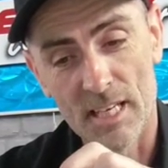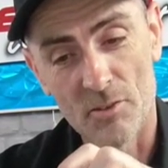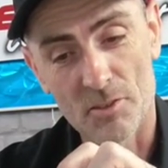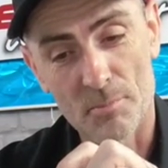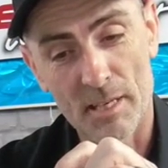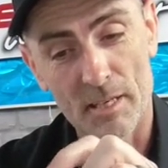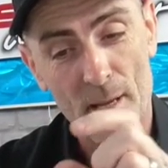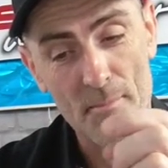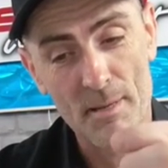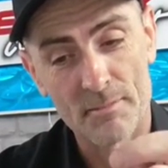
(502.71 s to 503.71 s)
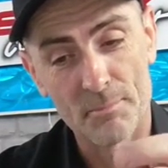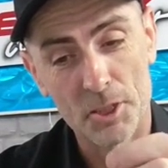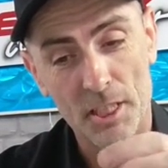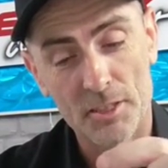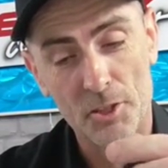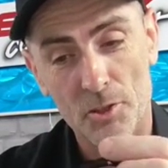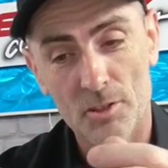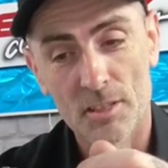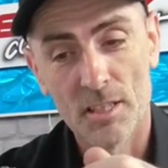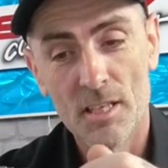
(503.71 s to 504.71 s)
It looks a little bit better machine
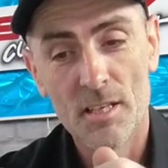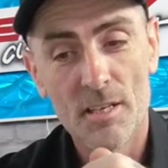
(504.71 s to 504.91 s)
chuck.